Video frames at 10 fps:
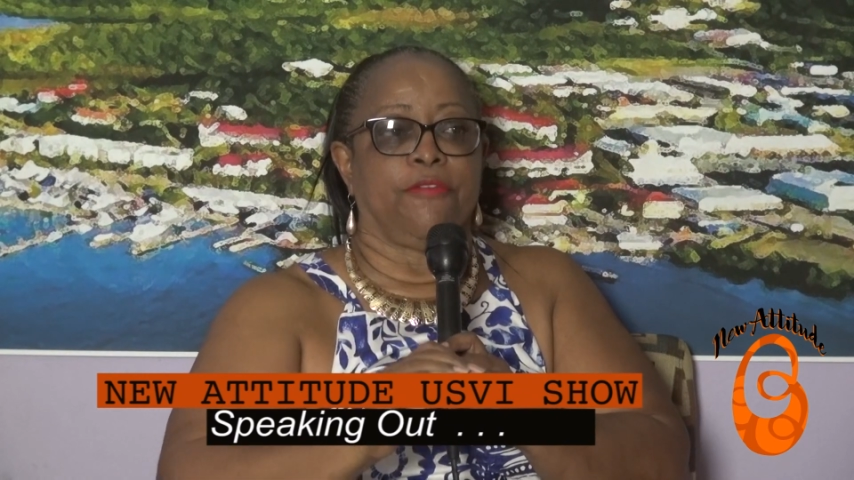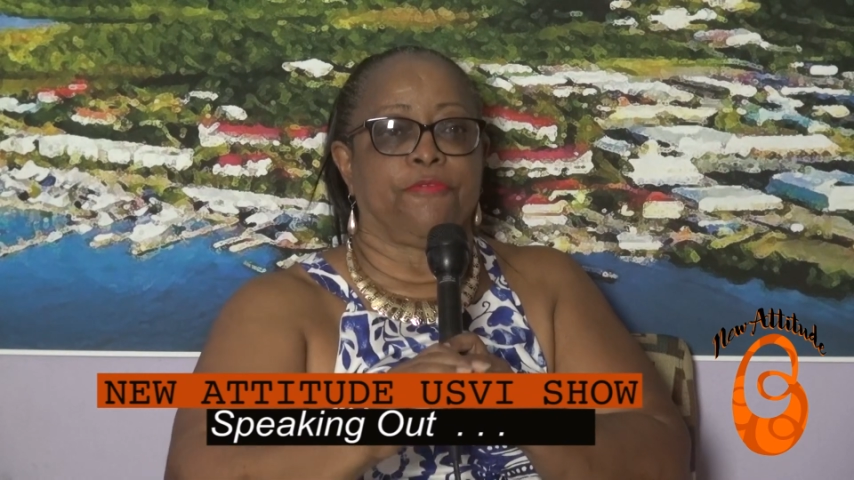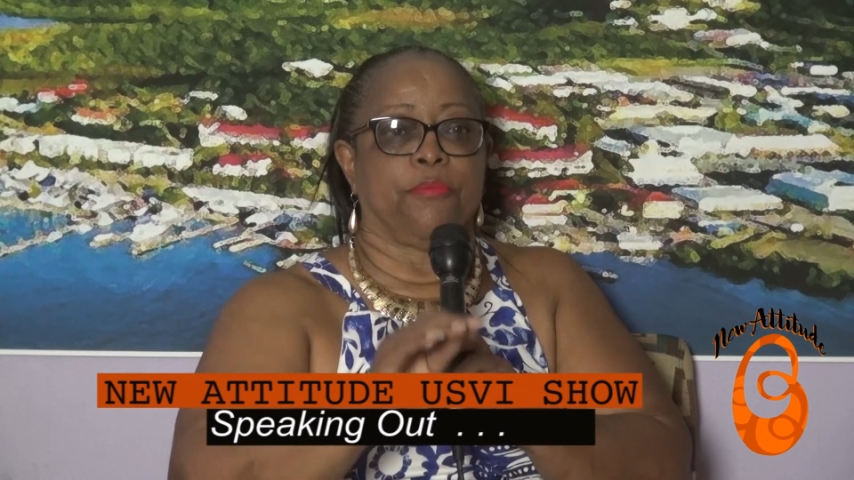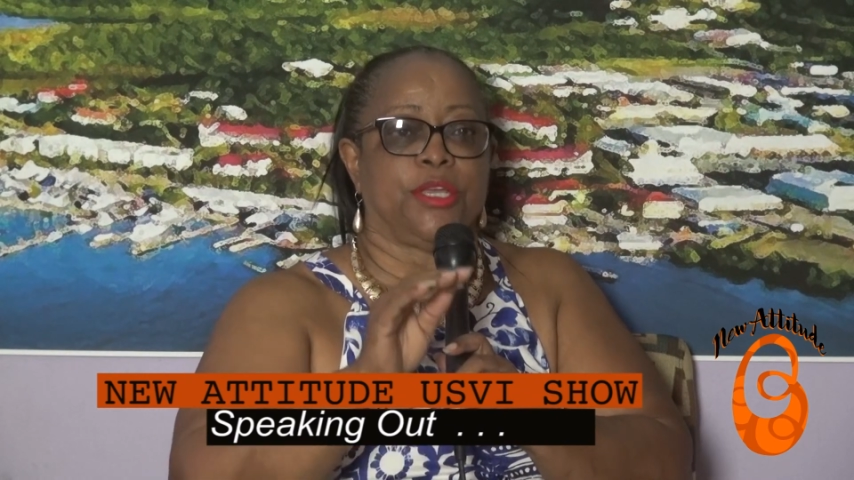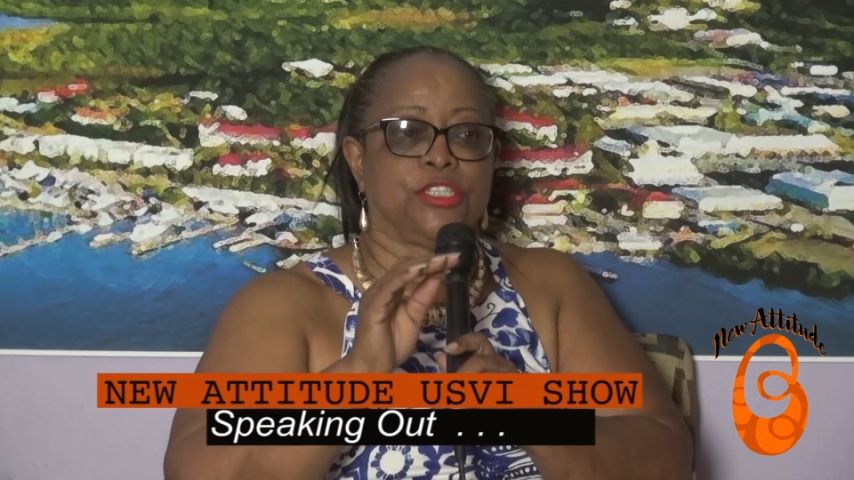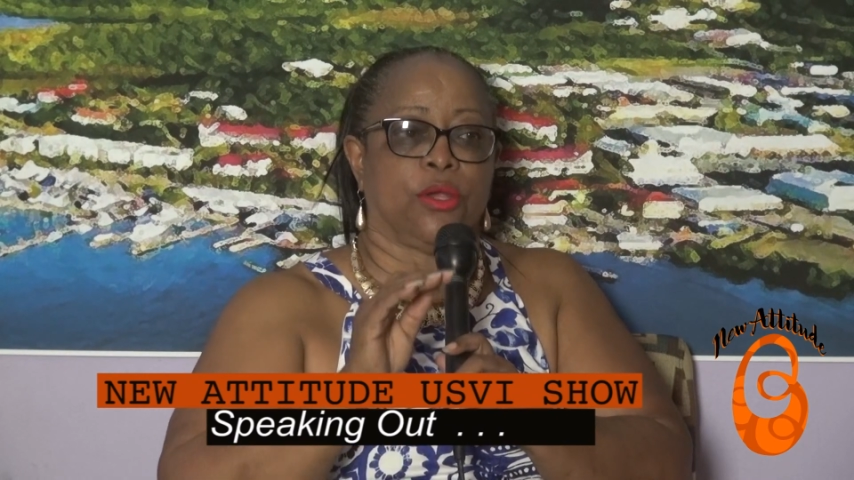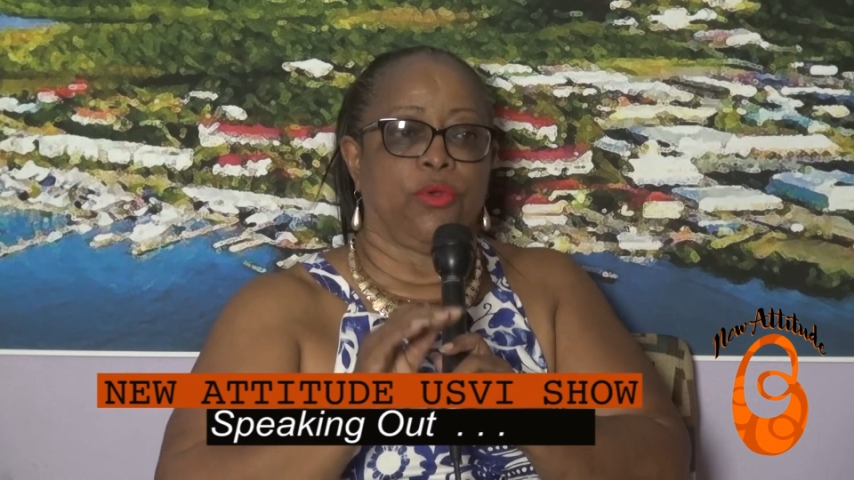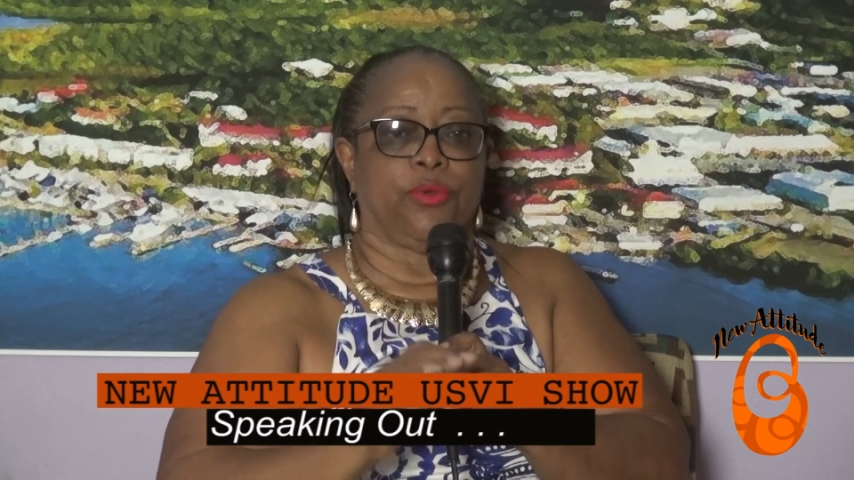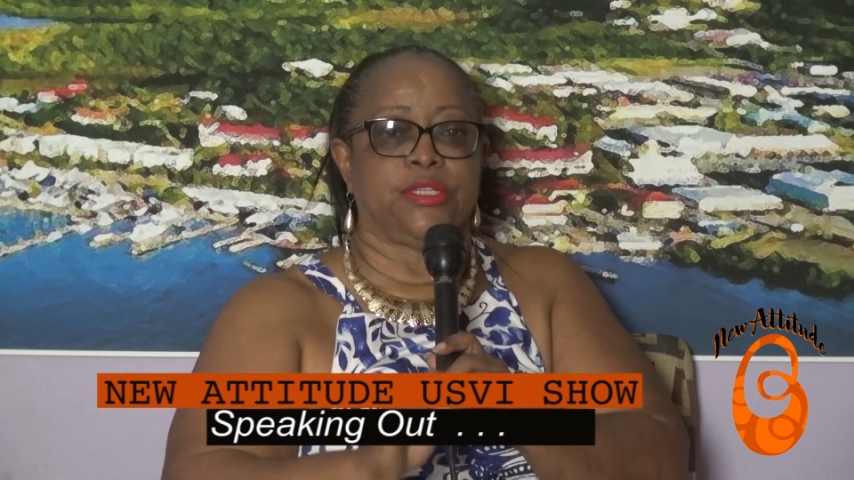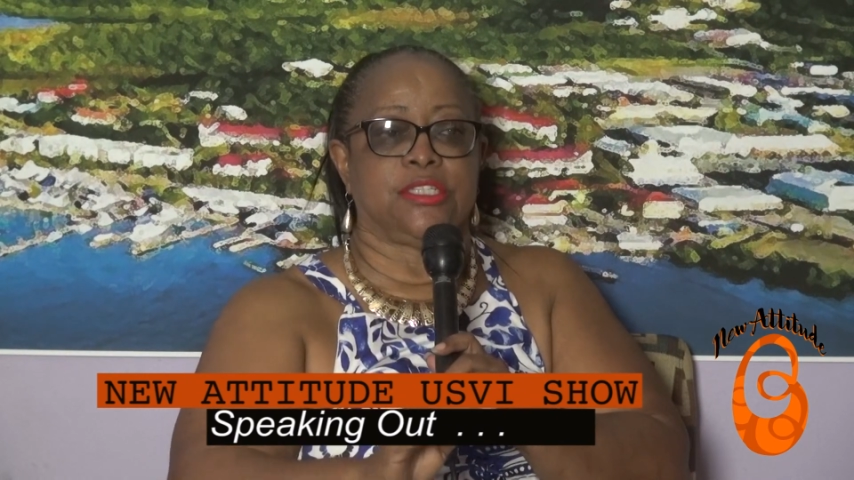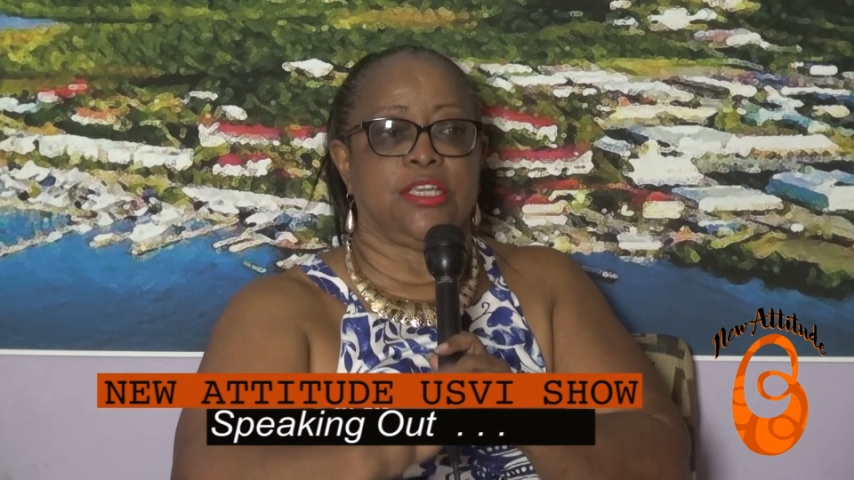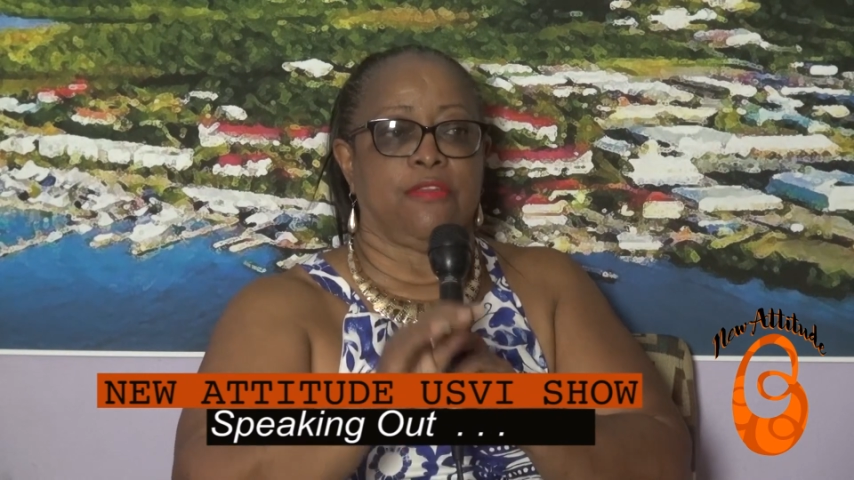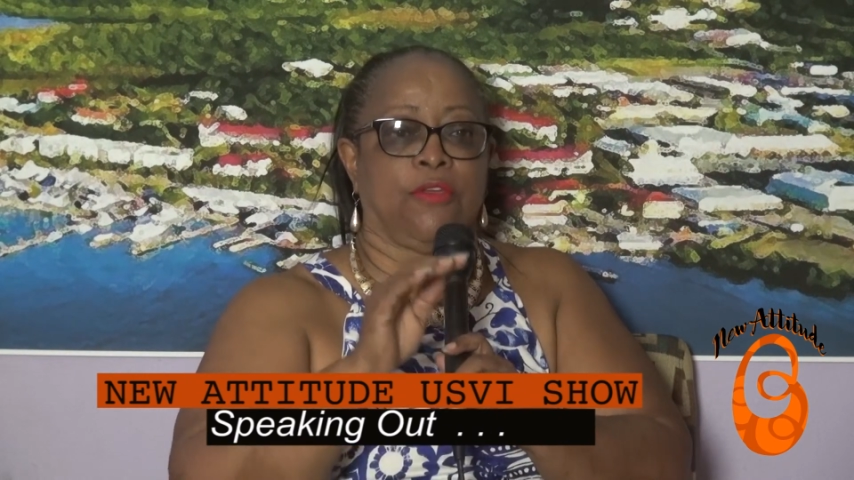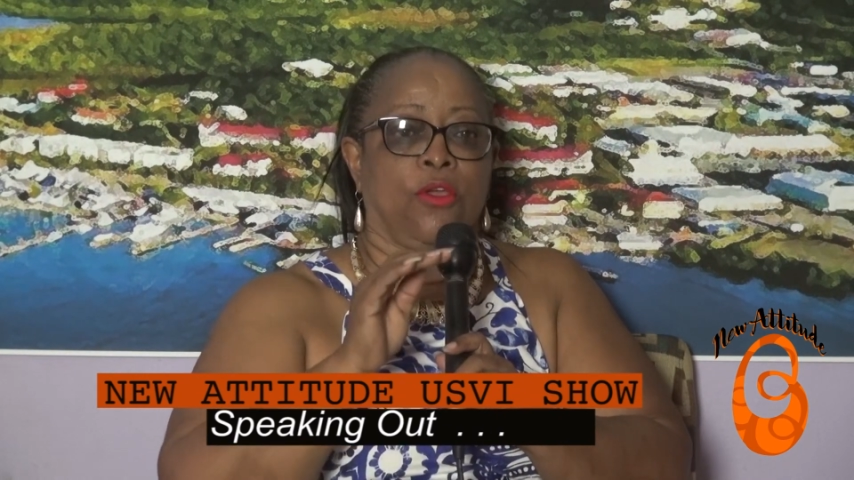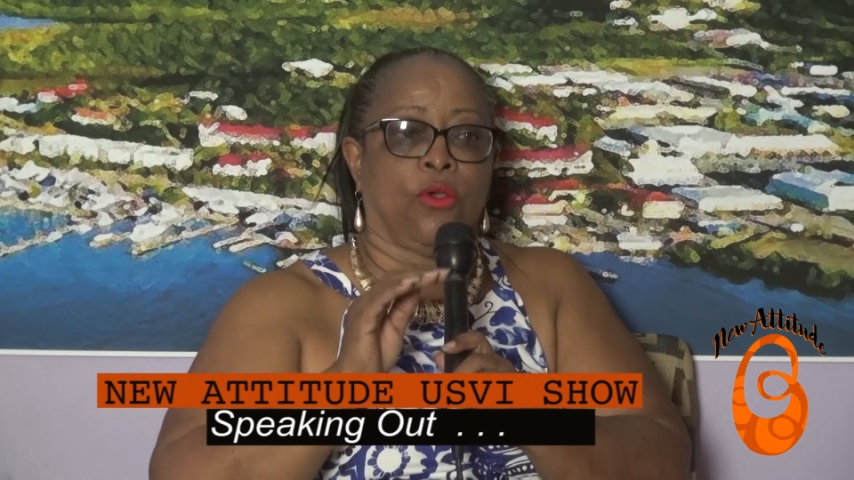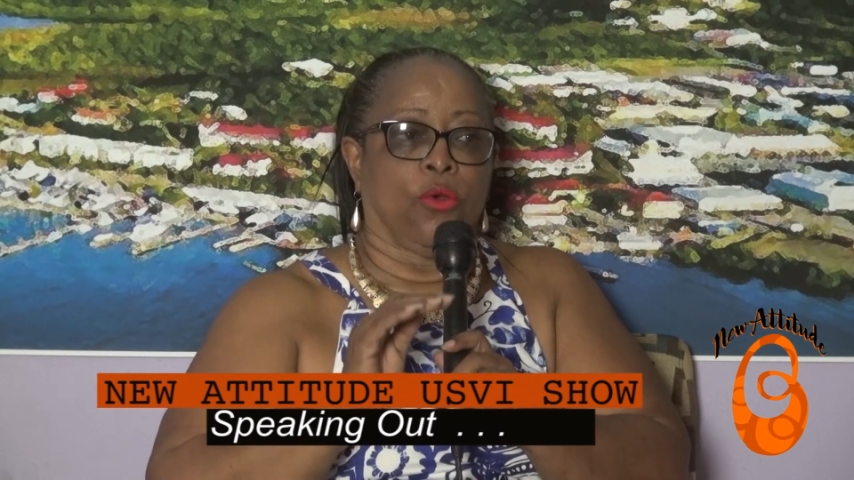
information we receive